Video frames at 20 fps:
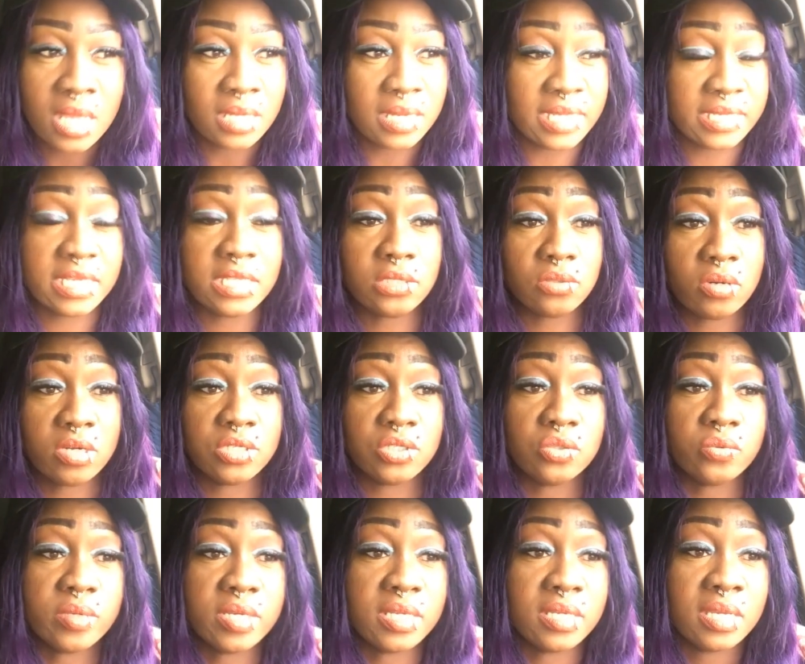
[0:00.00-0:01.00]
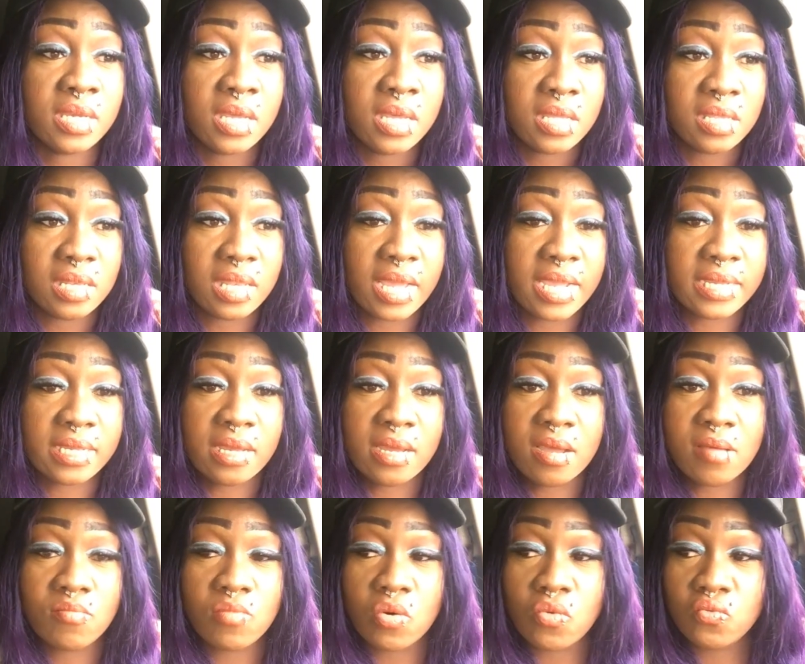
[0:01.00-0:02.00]
Like, he started doing, like,
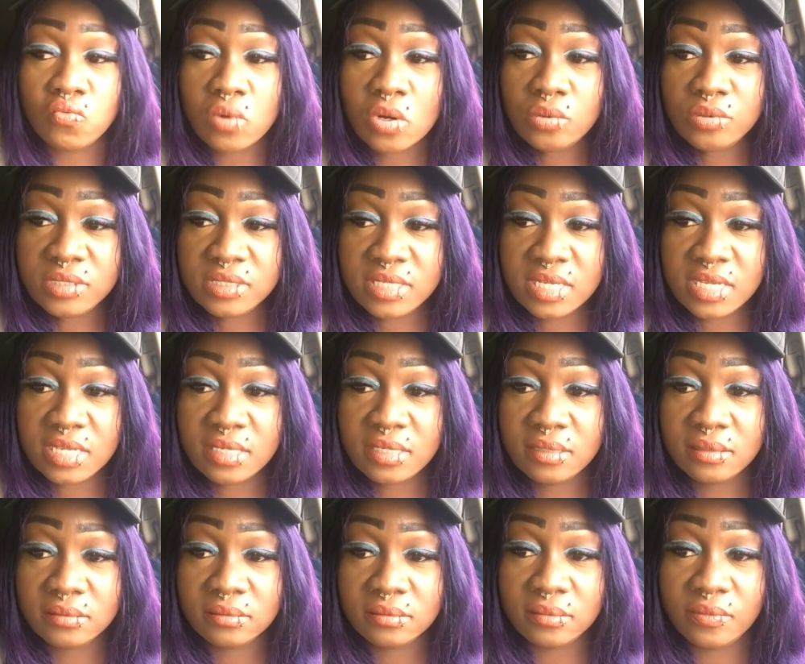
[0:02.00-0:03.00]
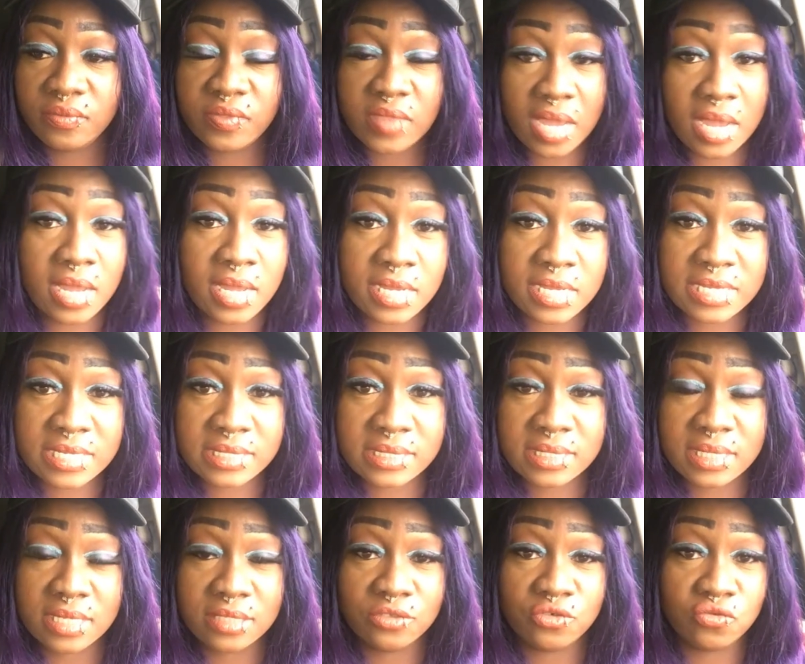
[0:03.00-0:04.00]
roasted
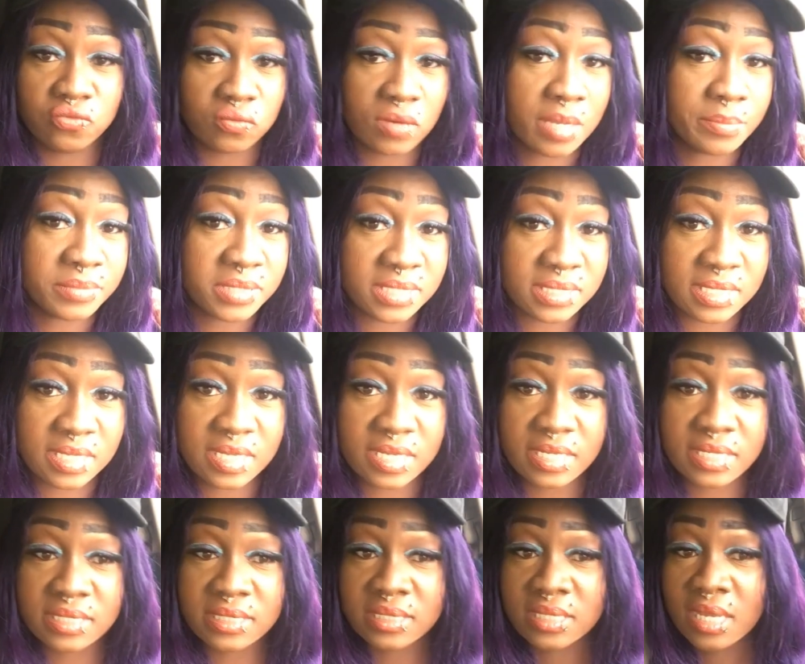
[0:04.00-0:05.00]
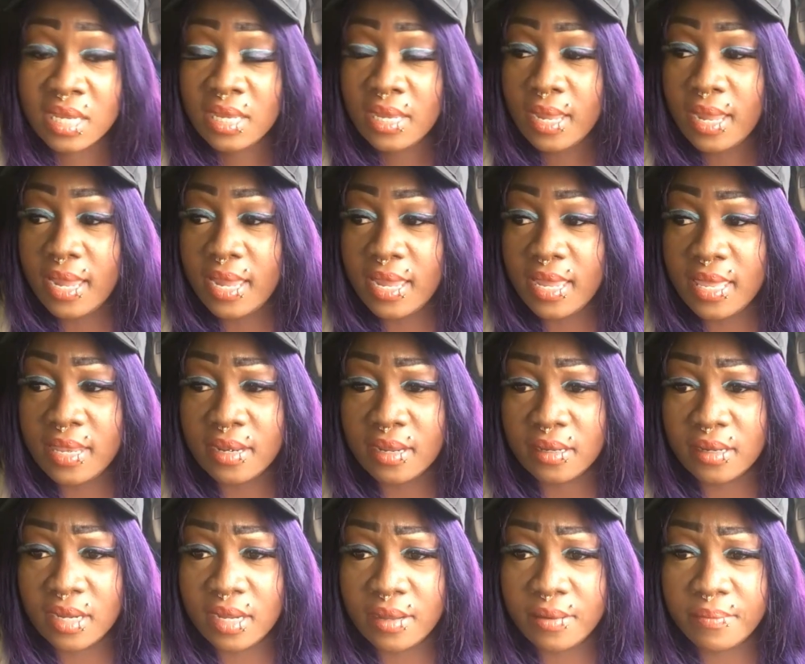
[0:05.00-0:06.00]
thighs and drumsticks and
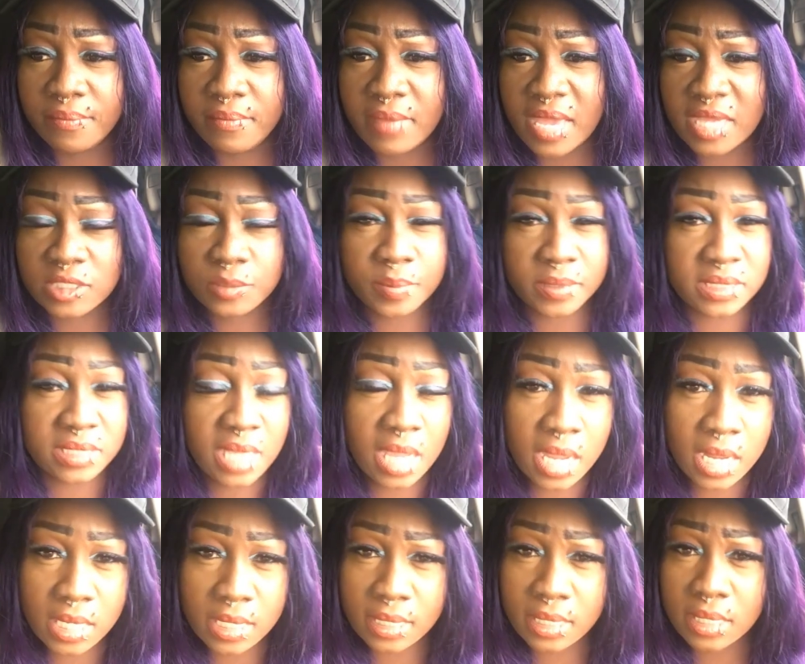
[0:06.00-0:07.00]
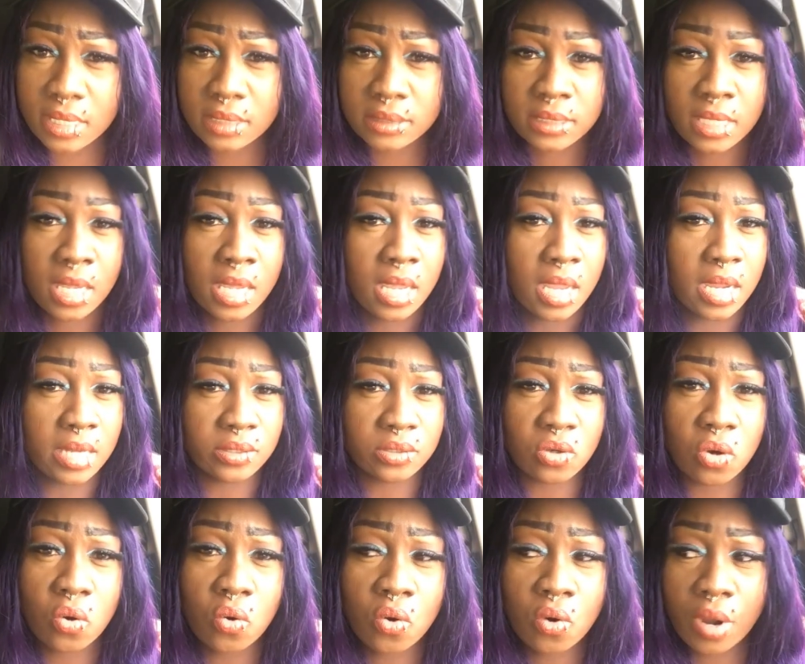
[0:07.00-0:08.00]
mashed potatoes and
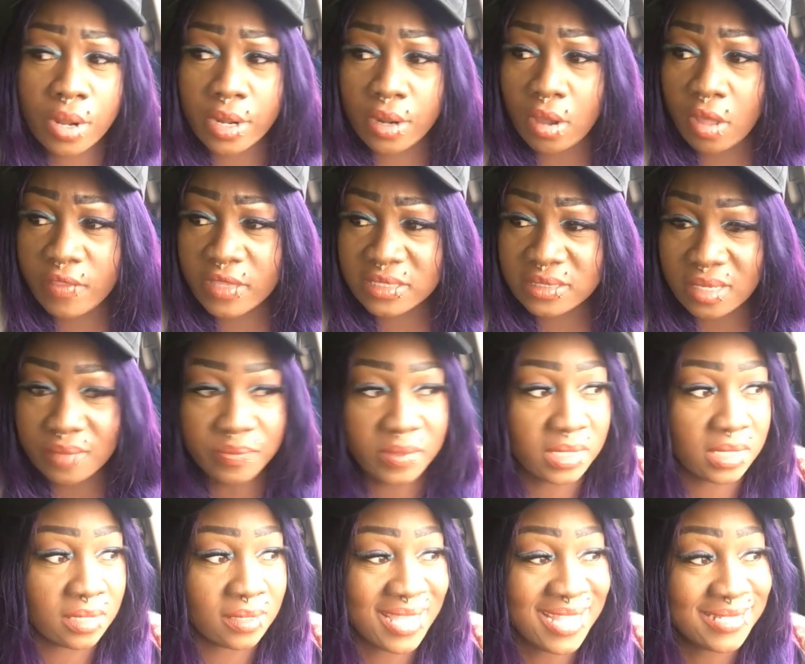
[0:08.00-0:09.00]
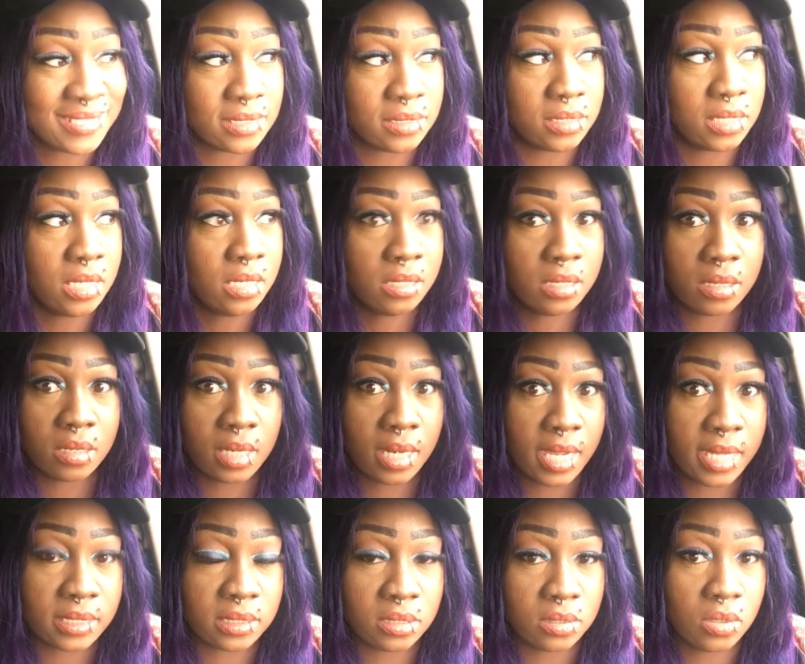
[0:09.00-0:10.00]
corn and all that stuff. I'm thinking that's dinner.
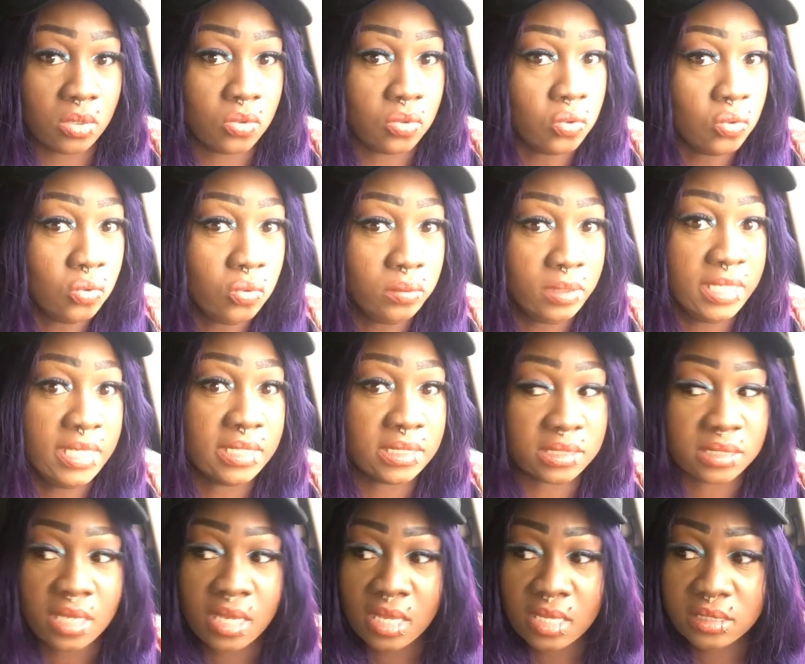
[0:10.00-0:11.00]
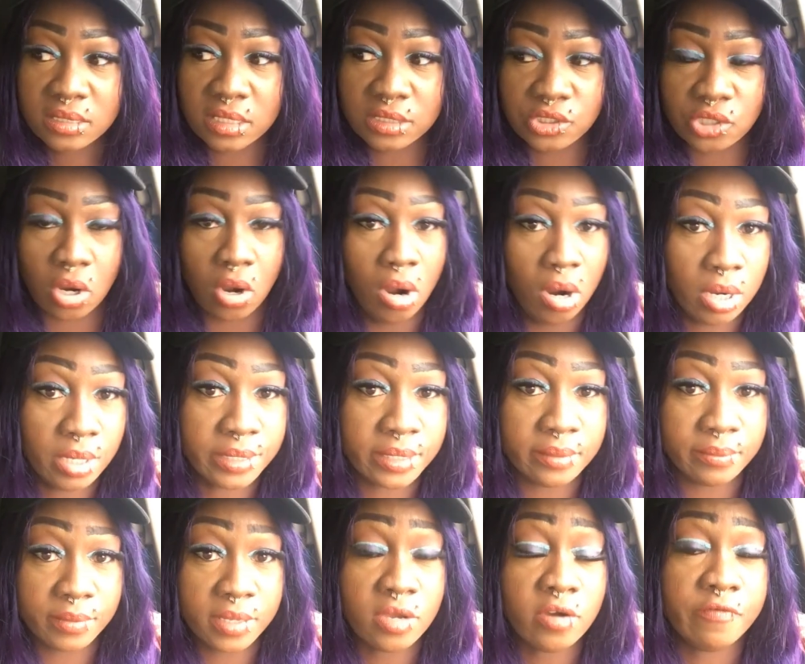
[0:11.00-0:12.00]
Like, you know, who eats such a
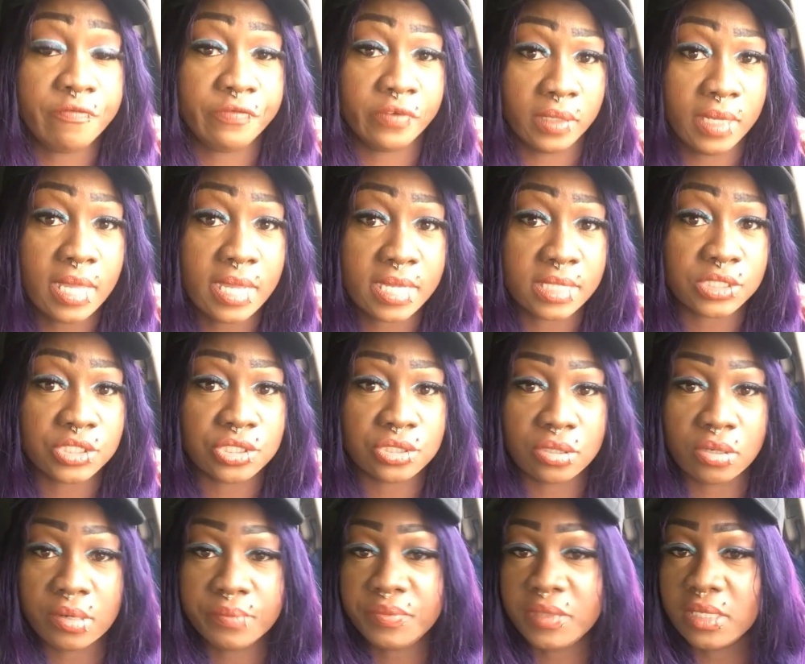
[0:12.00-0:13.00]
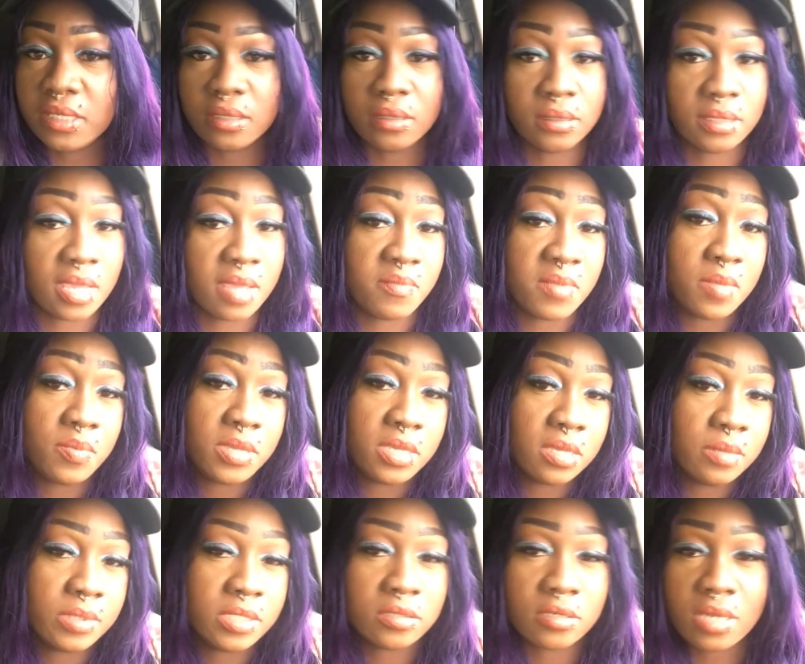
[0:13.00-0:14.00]
hearty meal for lunch? You know, I'm thinking, okay, maybe
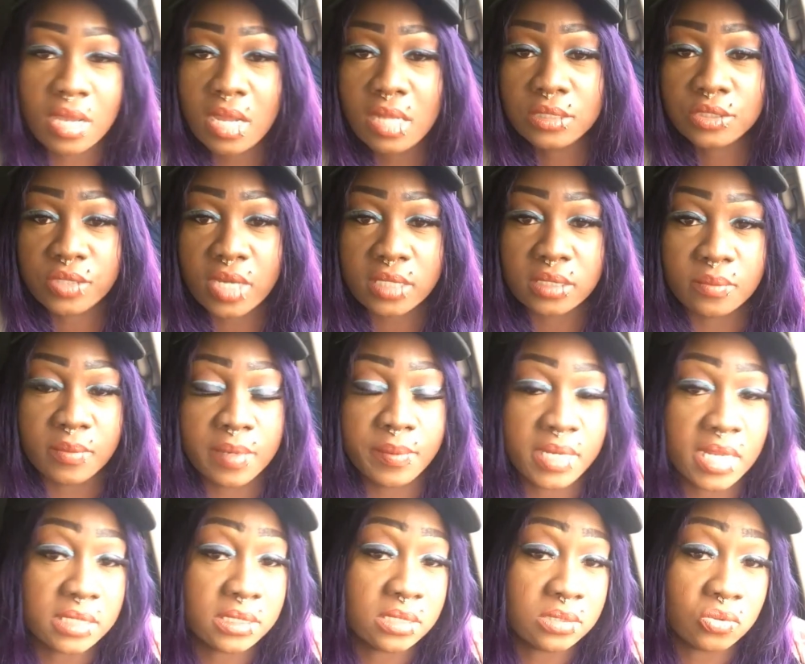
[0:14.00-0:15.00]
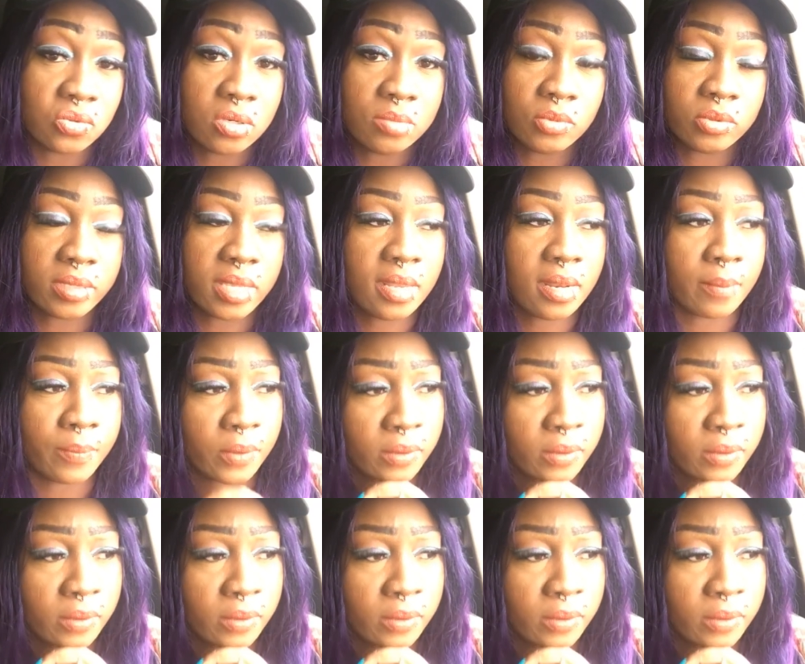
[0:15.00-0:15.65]
him, he's a contractor. Maybe that's his normal getup,